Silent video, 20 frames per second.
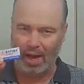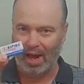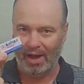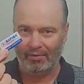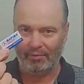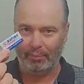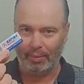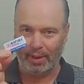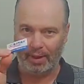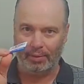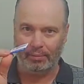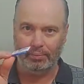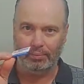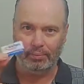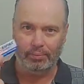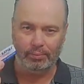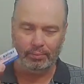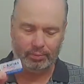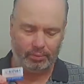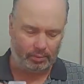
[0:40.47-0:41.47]
blade
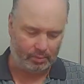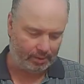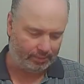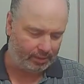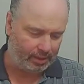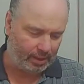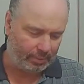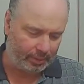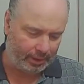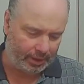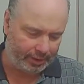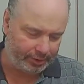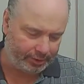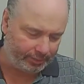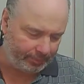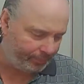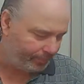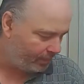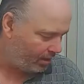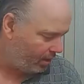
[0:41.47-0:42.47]
of the double edge.
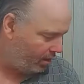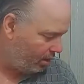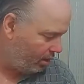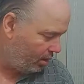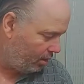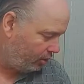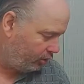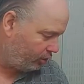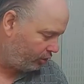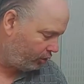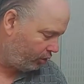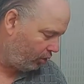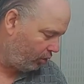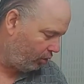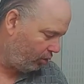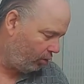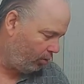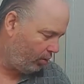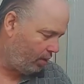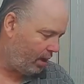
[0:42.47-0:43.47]

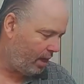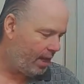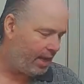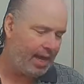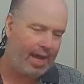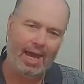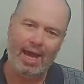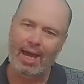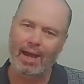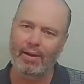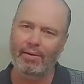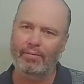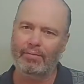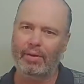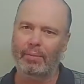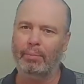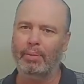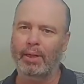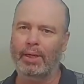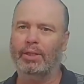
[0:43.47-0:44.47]
So I have the
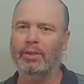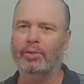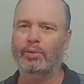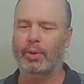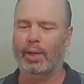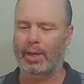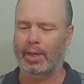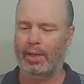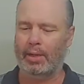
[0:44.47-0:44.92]
plates ready.